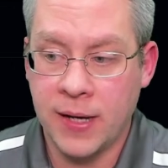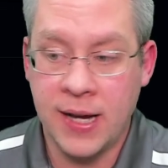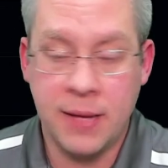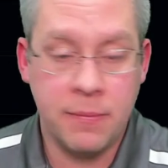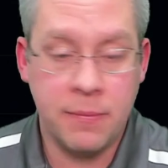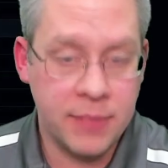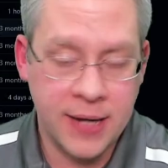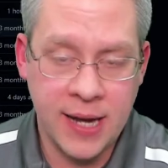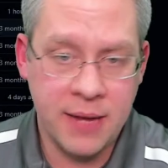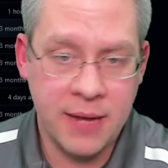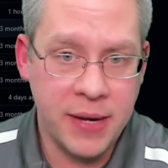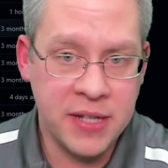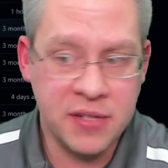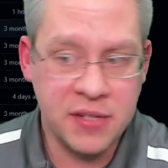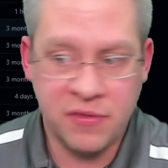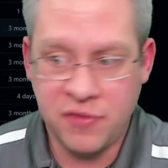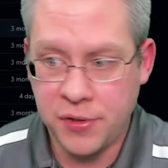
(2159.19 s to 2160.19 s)
it kind of makes
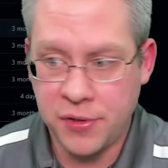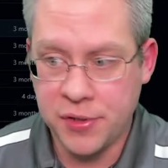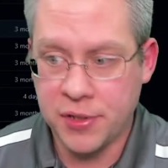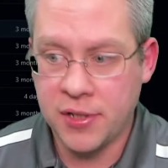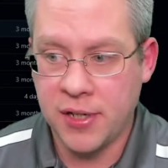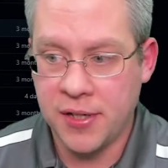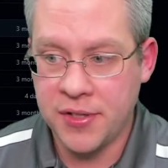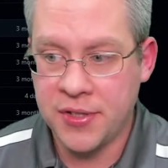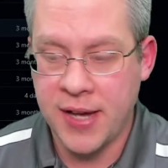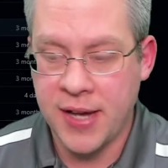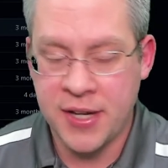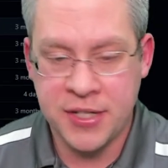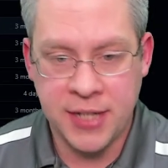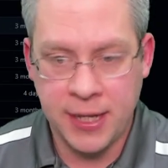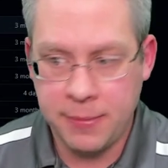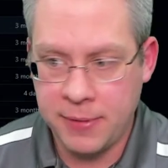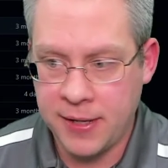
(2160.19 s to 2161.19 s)
a folder called
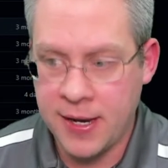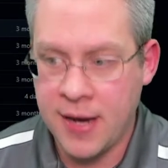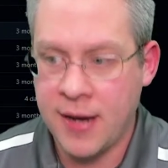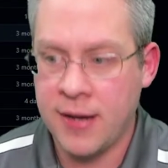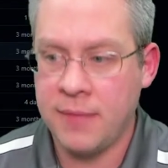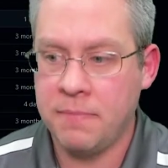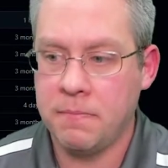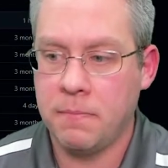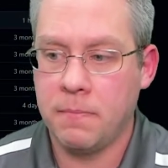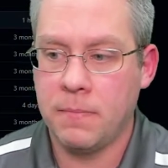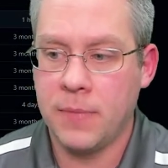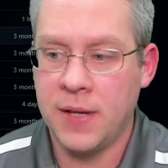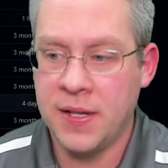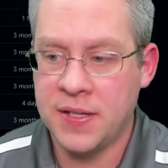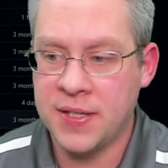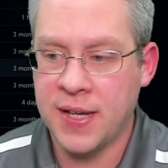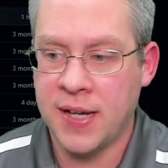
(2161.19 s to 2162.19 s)
/API.
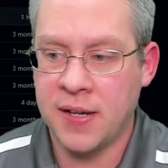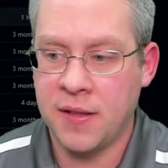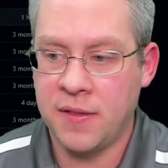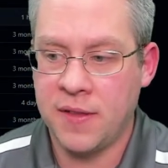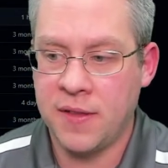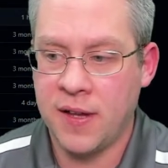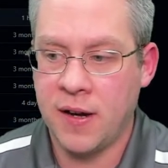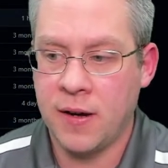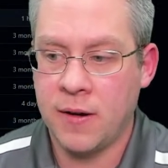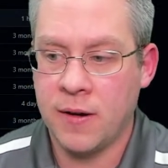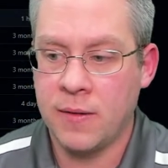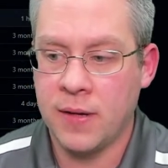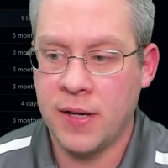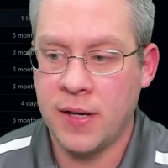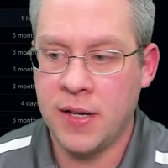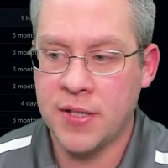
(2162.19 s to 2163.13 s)
Inside of there is